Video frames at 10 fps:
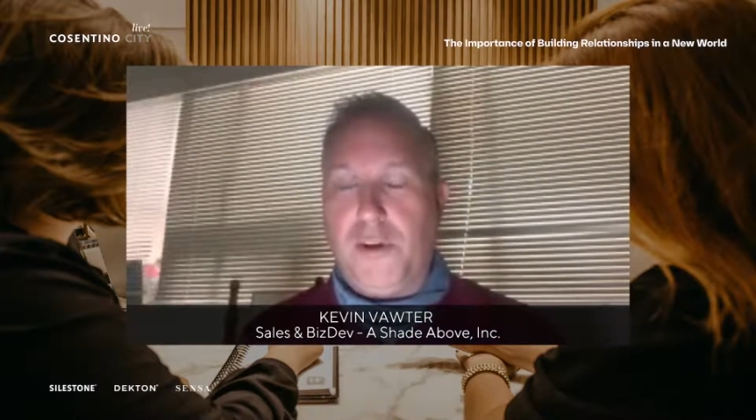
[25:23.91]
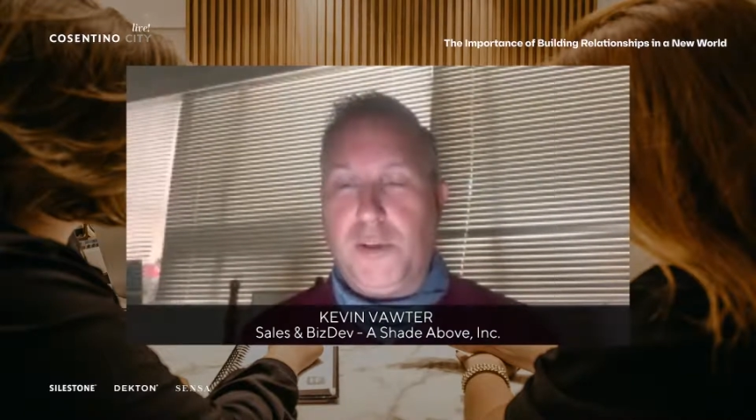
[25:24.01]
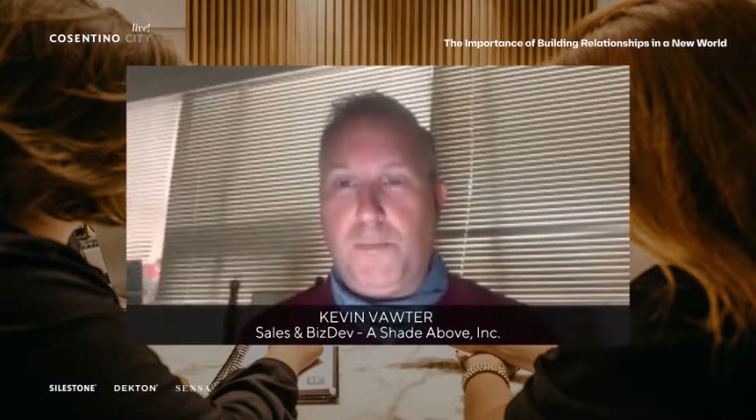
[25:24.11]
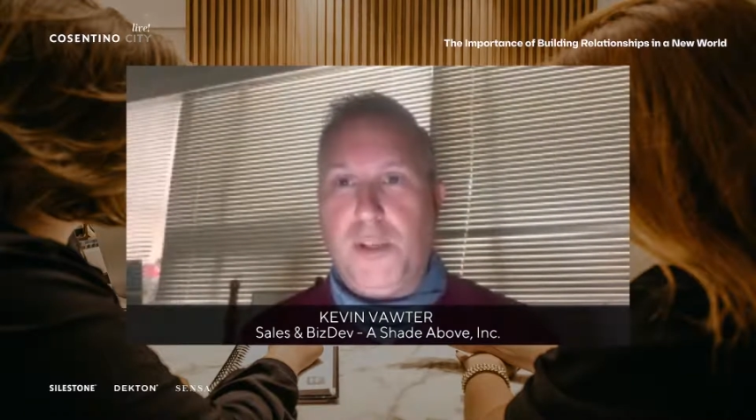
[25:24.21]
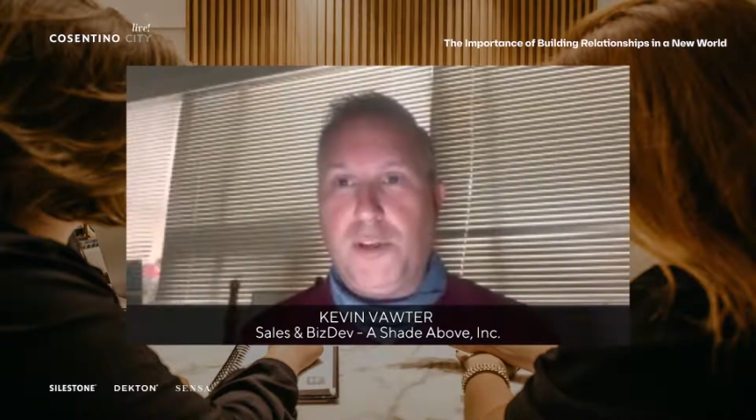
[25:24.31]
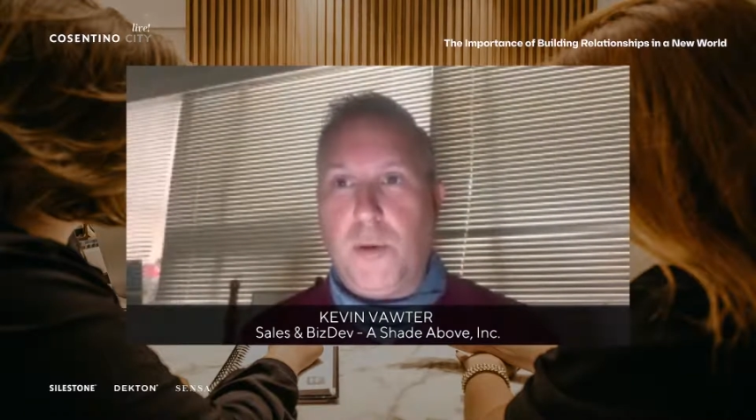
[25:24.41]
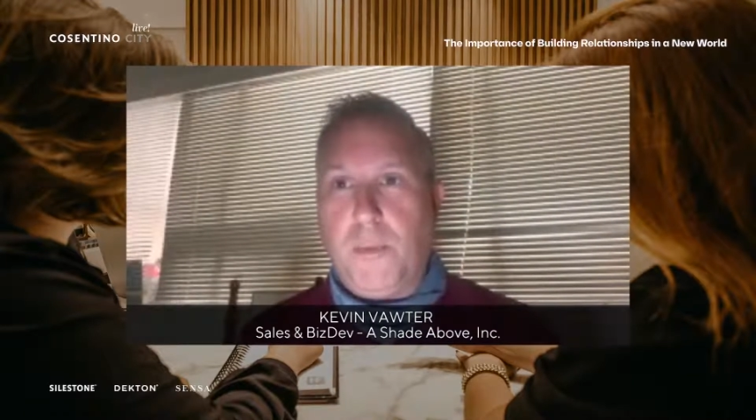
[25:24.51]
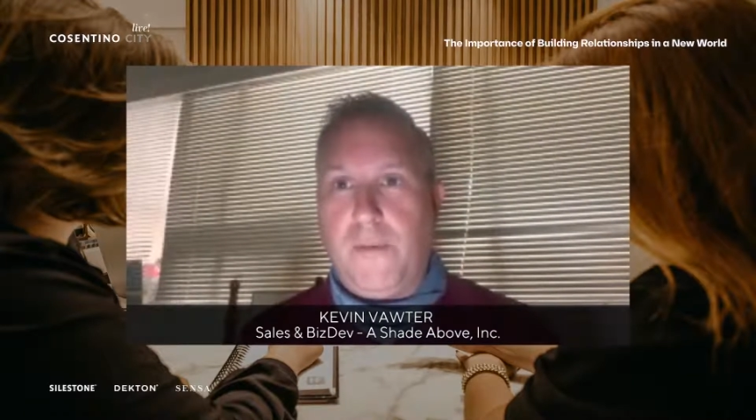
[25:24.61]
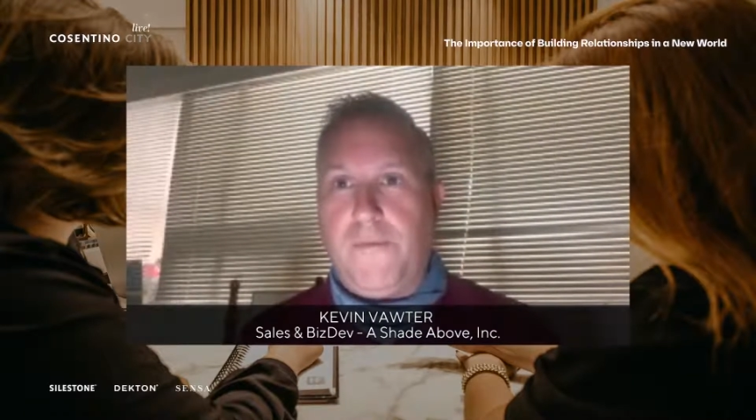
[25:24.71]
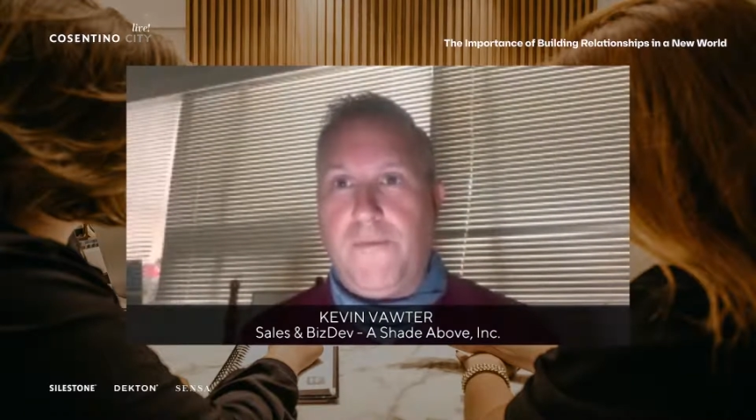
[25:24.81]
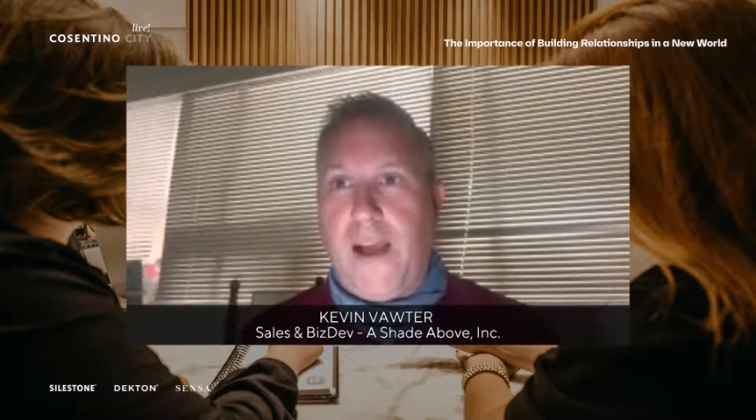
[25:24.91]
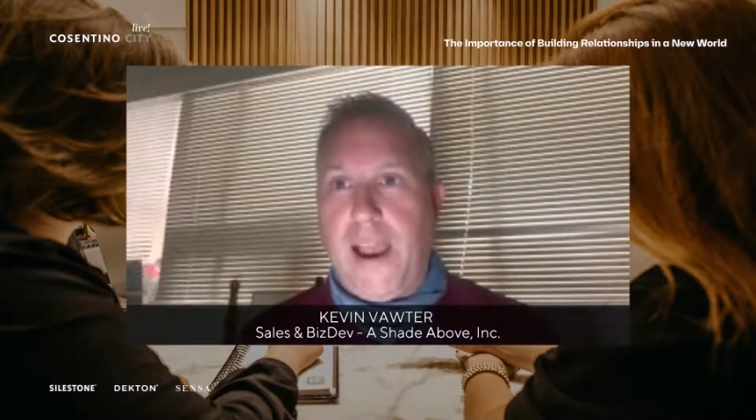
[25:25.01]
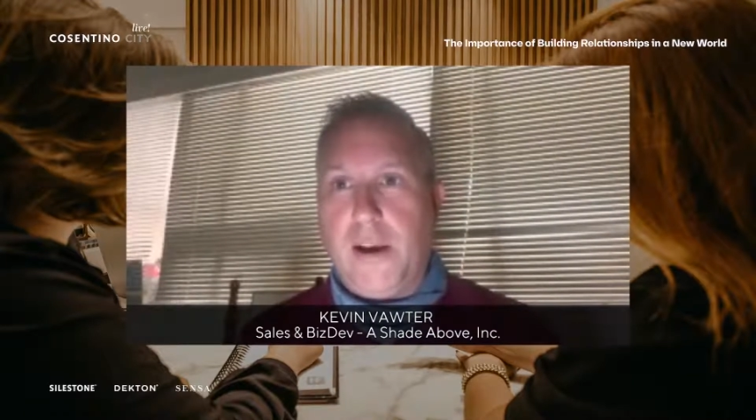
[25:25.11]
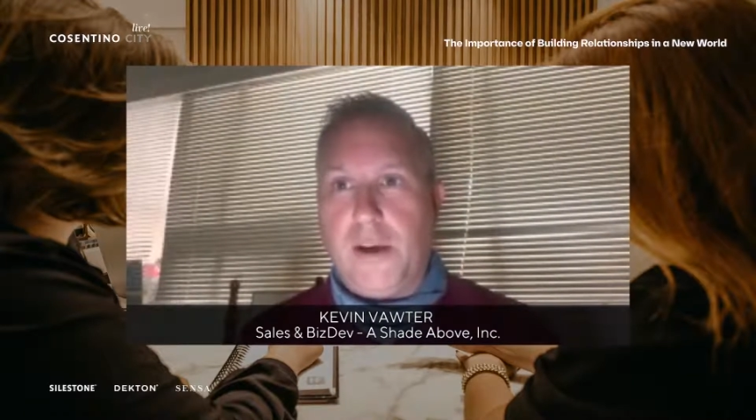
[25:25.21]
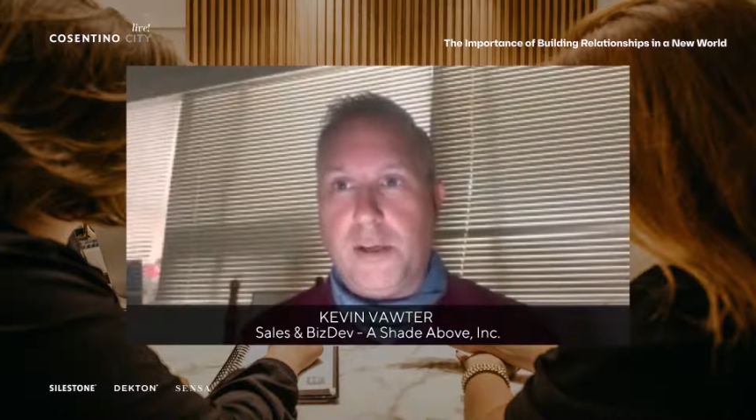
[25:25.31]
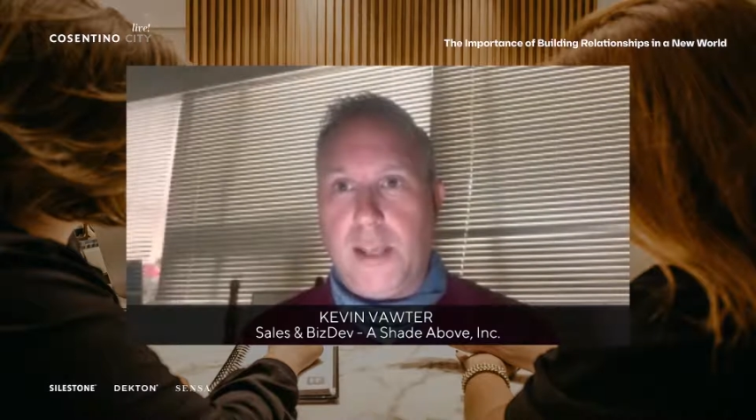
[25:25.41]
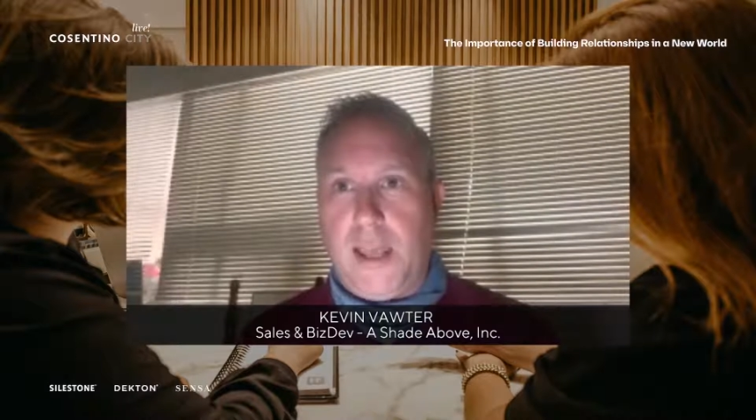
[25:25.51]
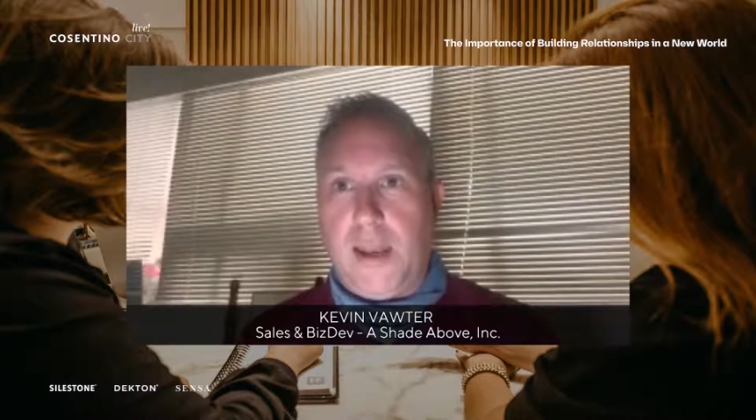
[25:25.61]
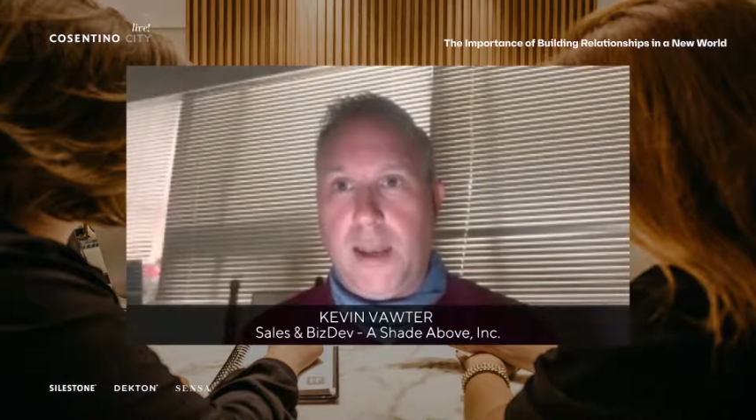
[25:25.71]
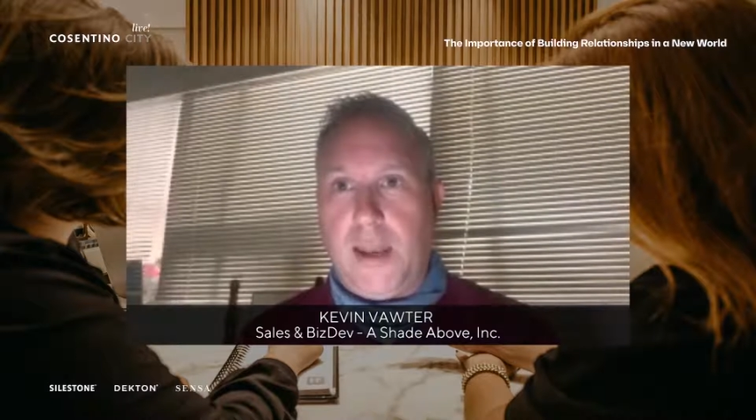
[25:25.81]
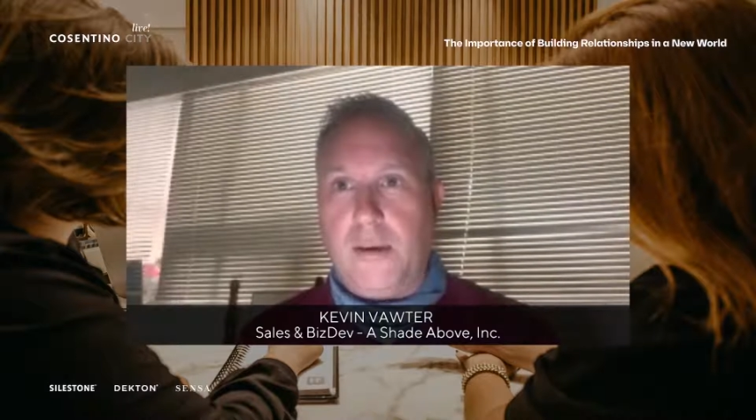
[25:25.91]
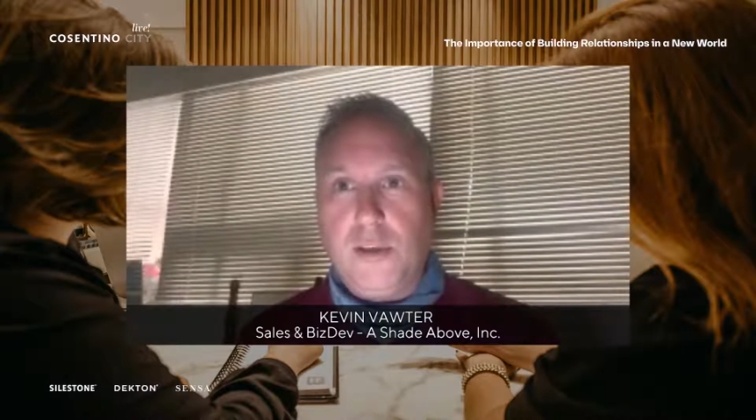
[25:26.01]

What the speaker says: There's been so many fires and